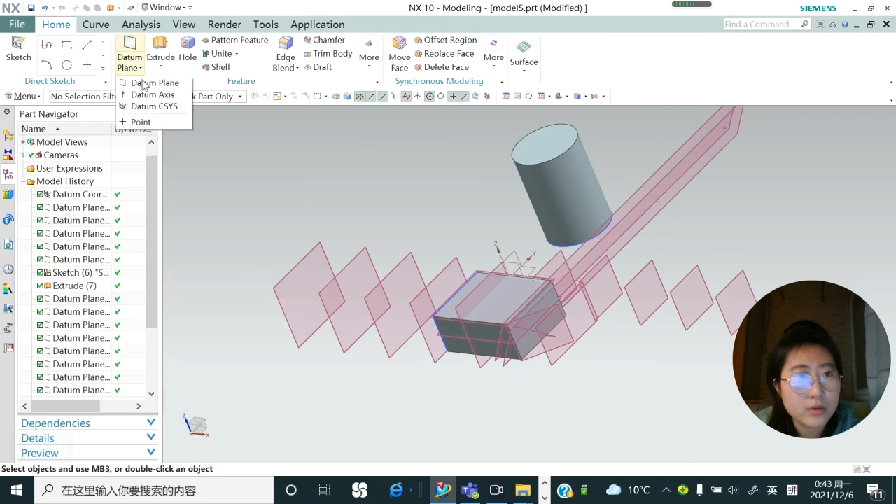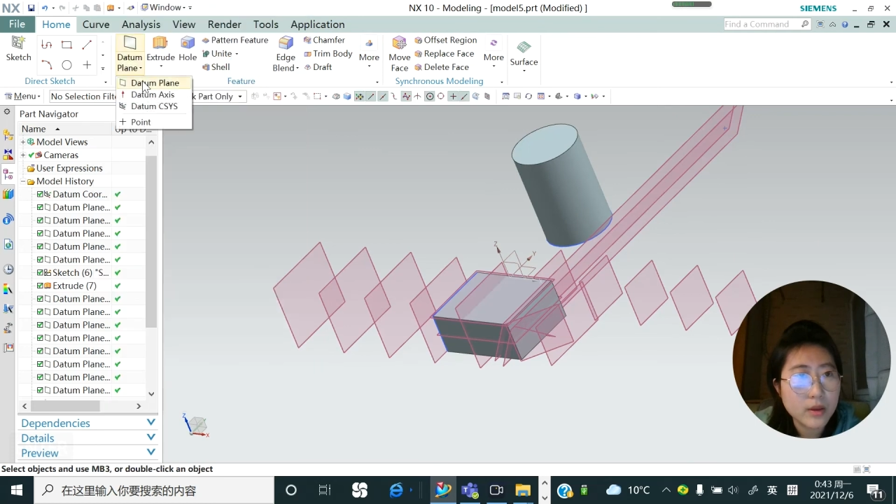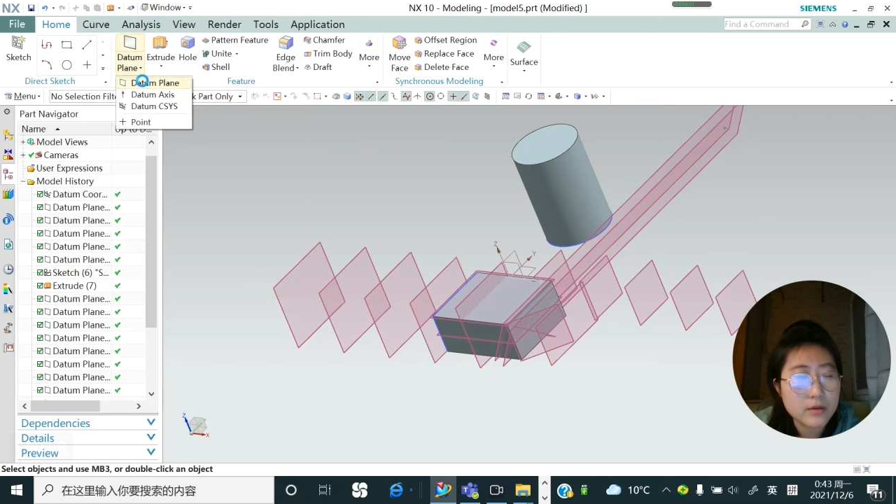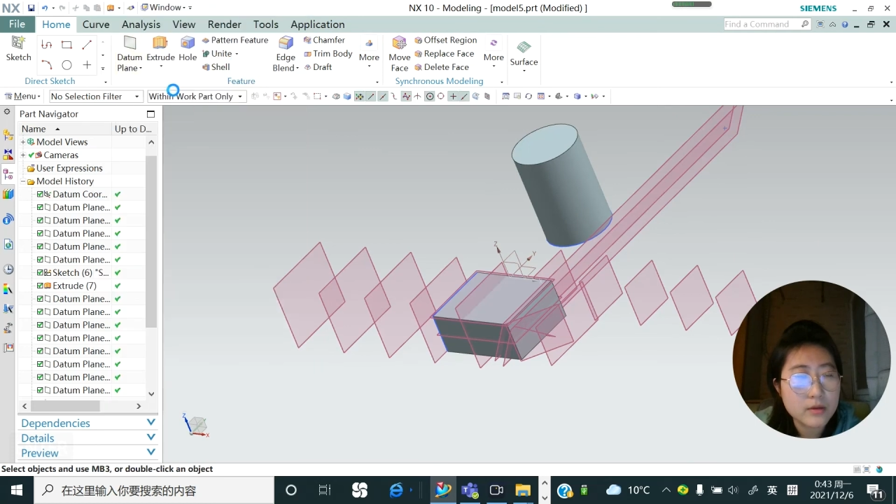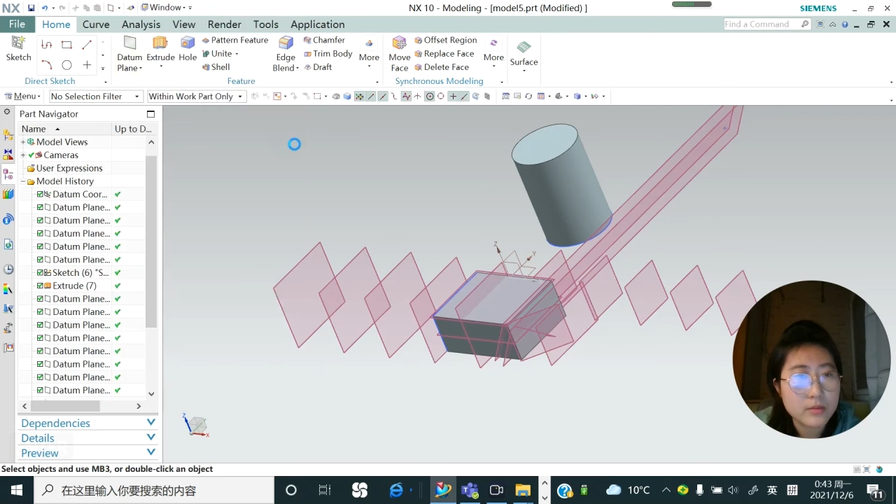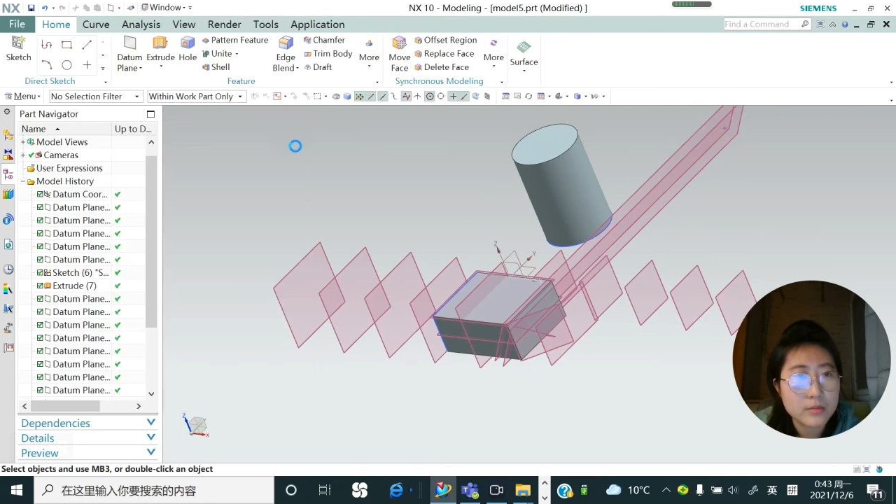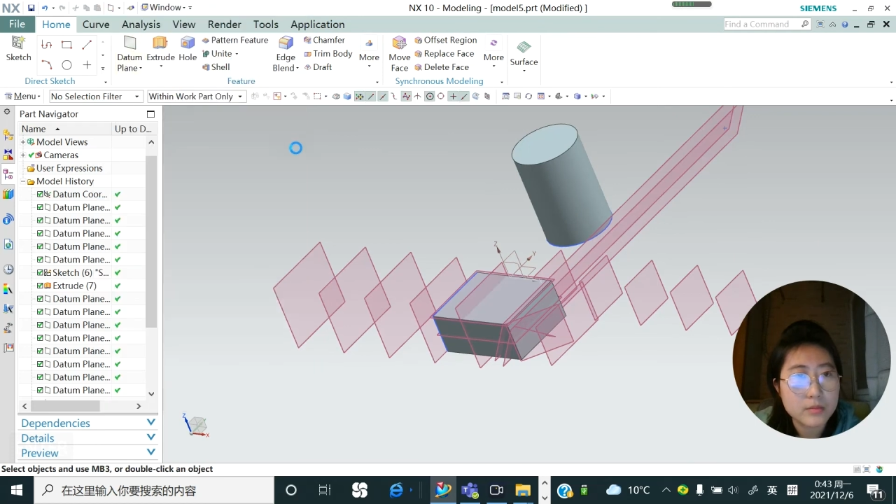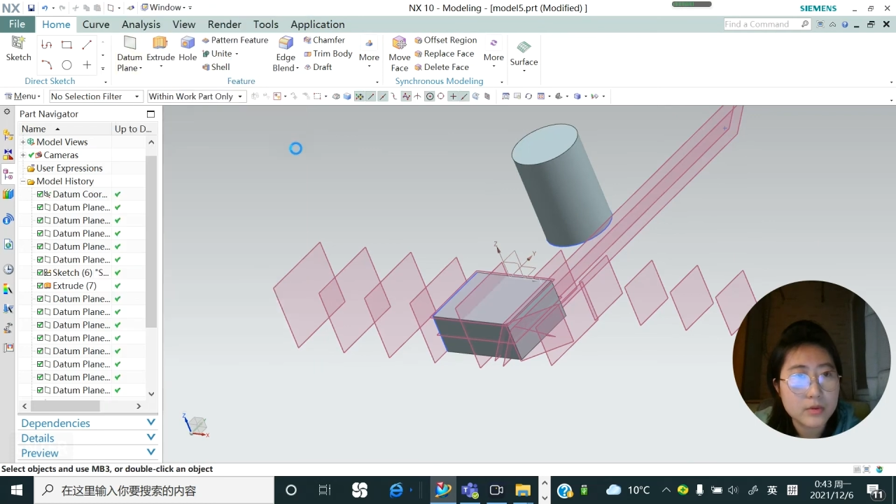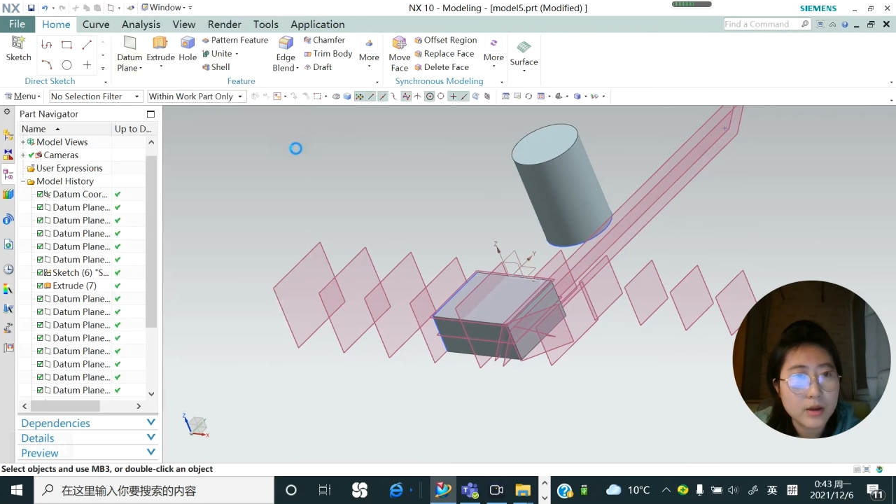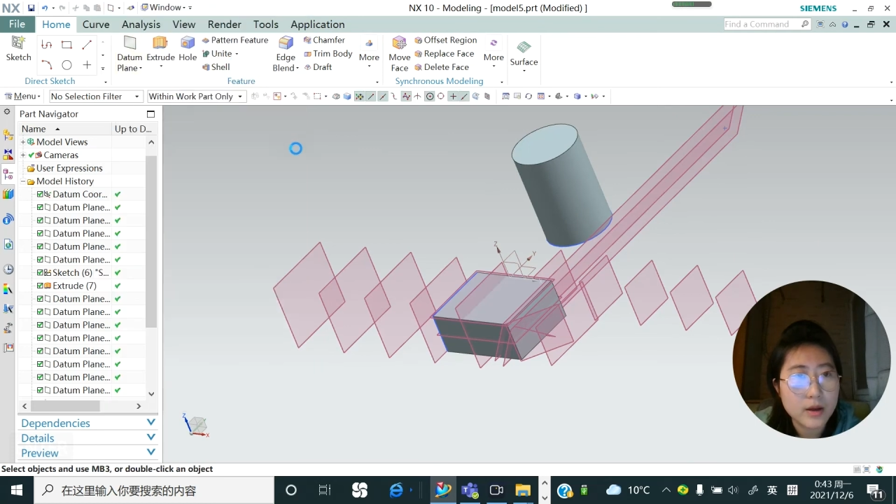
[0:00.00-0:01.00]
datum
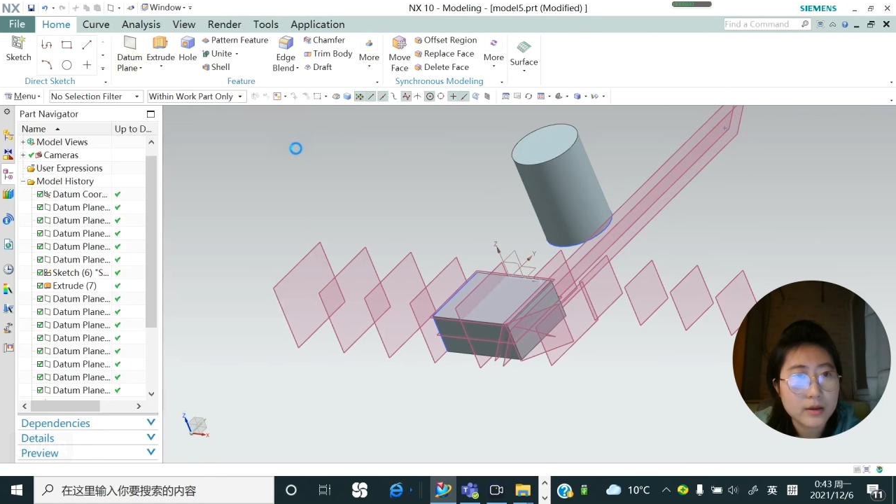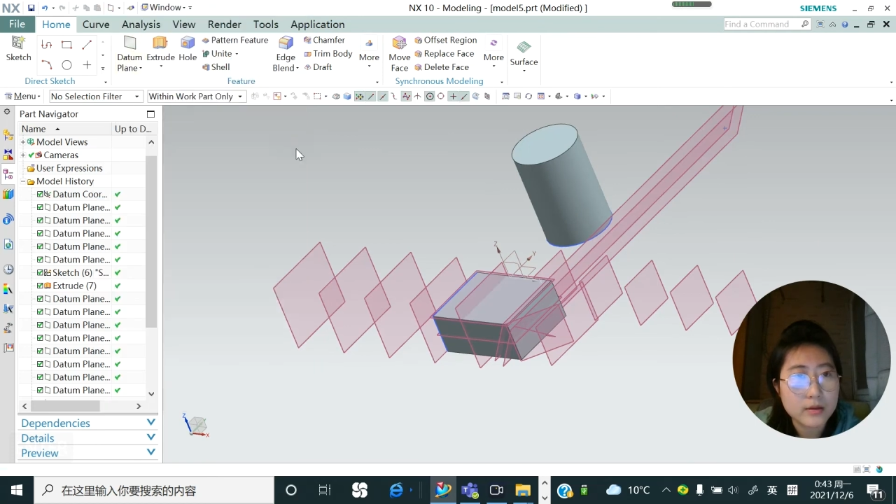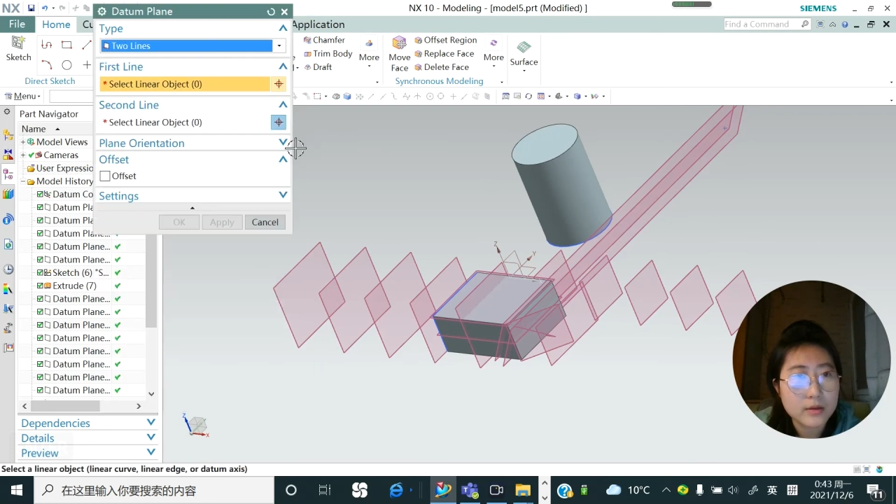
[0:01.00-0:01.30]
plane,